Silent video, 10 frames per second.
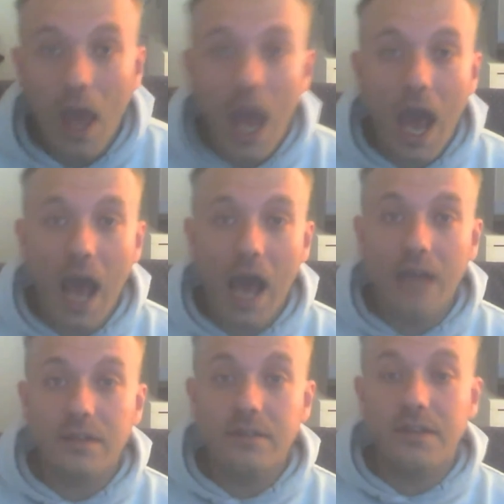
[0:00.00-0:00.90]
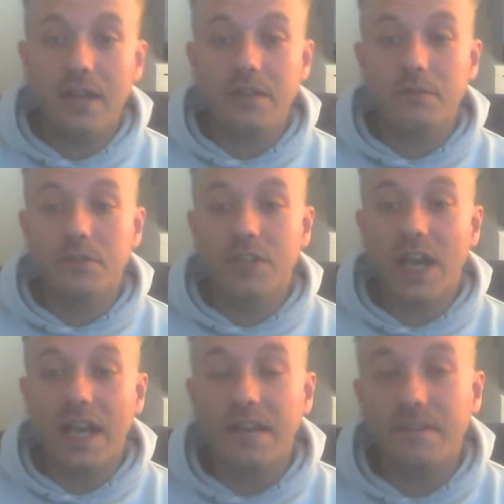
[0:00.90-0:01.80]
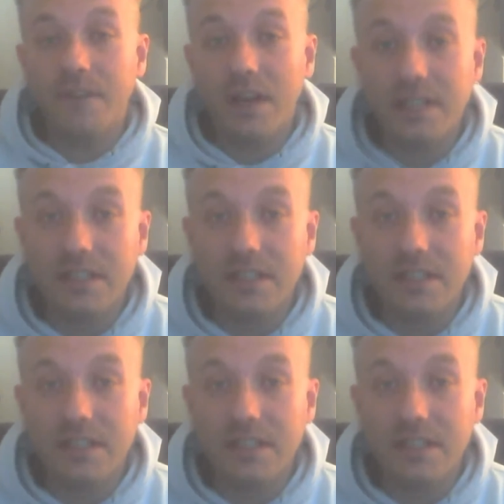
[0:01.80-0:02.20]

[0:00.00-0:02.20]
and Daniel J versus